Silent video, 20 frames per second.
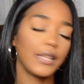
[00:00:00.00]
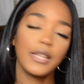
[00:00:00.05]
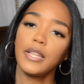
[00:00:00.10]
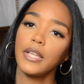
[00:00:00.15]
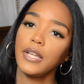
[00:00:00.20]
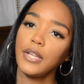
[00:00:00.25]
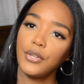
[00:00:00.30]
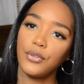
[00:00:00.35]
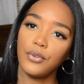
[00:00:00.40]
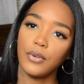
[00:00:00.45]

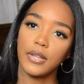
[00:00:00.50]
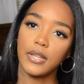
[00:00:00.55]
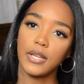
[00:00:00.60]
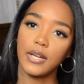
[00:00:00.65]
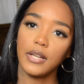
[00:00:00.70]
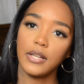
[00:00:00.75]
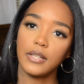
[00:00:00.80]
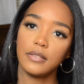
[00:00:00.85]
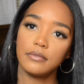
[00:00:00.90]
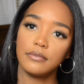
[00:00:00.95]
Thank you,
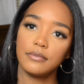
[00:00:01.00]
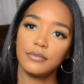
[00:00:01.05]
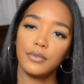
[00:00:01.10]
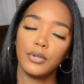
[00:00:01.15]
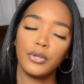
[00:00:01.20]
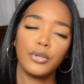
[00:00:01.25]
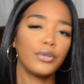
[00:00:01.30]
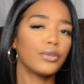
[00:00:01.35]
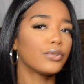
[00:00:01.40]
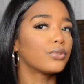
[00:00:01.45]
Andrea.
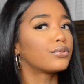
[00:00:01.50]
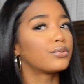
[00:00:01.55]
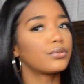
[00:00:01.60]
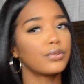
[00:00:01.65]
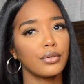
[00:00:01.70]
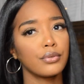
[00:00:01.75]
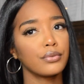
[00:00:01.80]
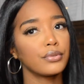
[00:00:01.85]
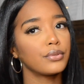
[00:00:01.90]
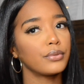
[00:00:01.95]
You're
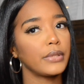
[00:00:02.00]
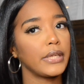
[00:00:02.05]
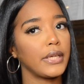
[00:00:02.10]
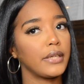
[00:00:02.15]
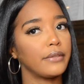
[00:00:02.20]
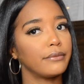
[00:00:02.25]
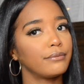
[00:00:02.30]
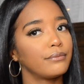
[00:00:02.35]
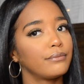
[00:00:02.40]
so sweet.